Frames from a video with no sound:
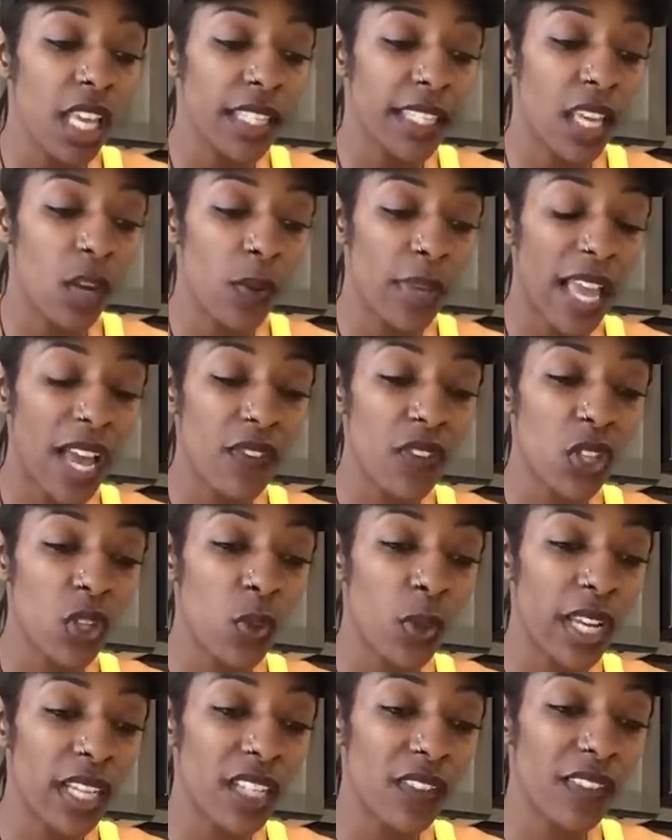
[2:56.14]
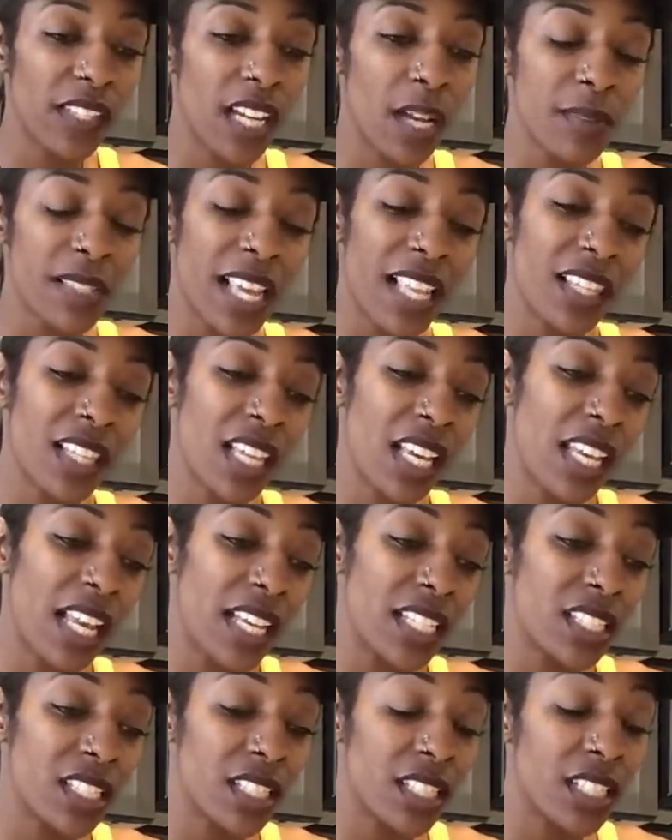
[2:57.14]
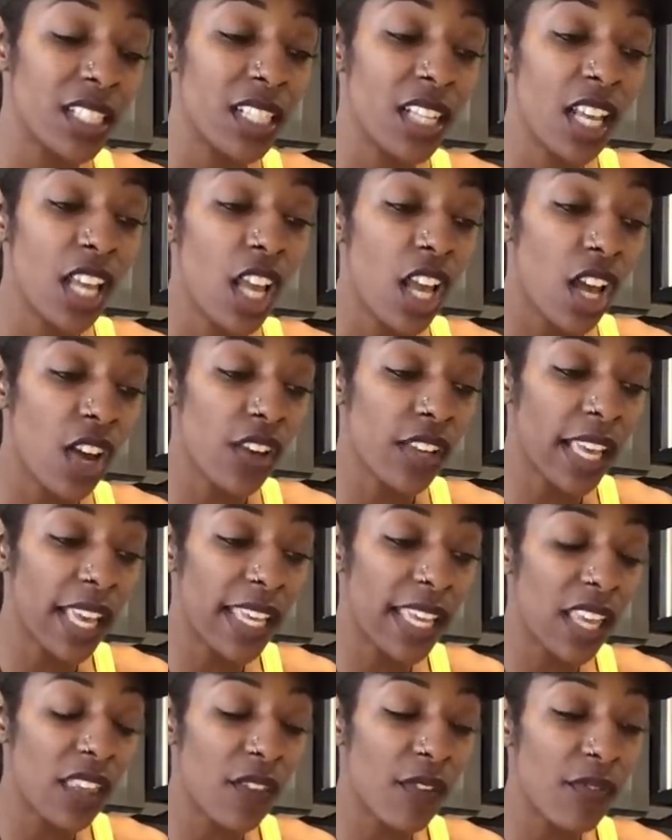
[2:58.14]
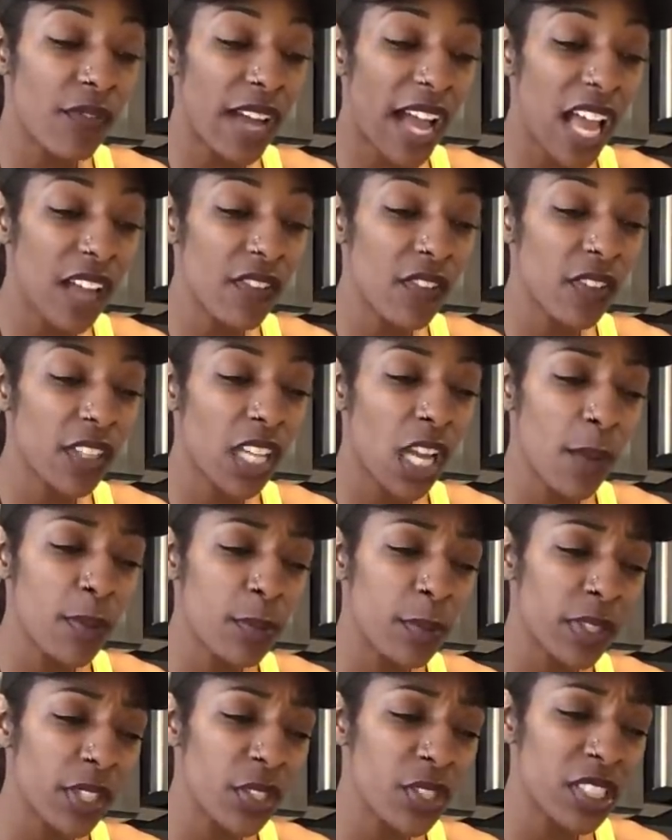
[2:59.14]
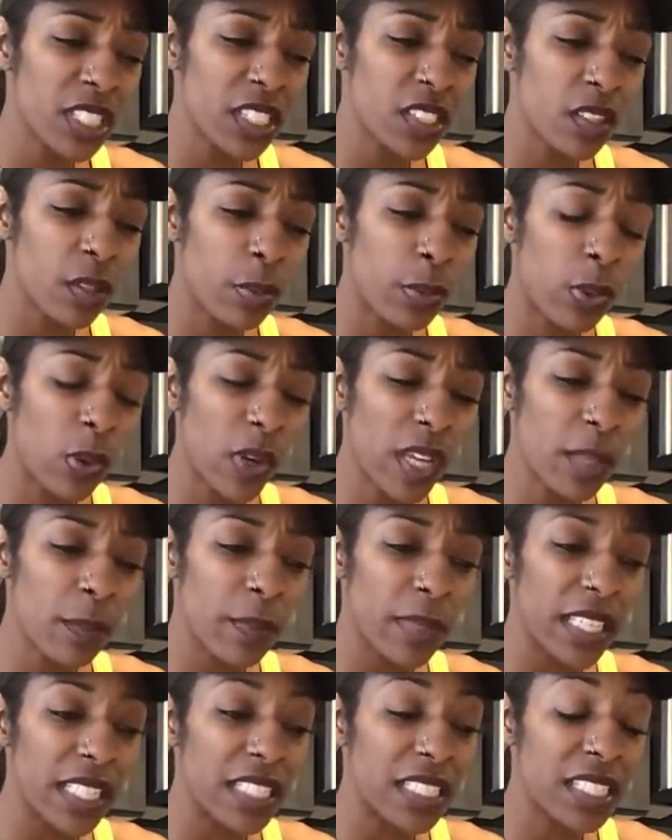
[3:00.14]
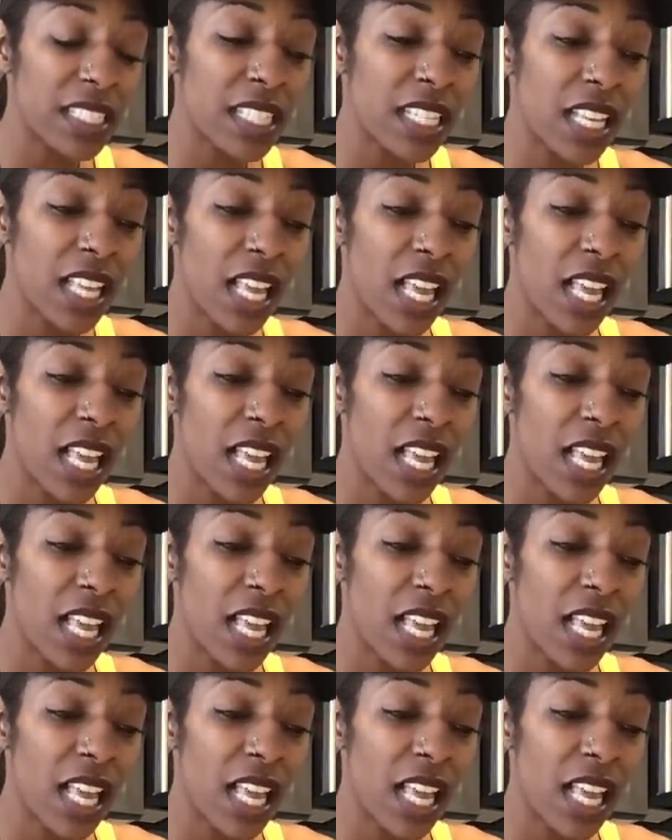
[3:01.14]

Yeah, we have the Queen of Cups. I love that shit. Okay, yeah, the Five of Cups, but there's disappointment.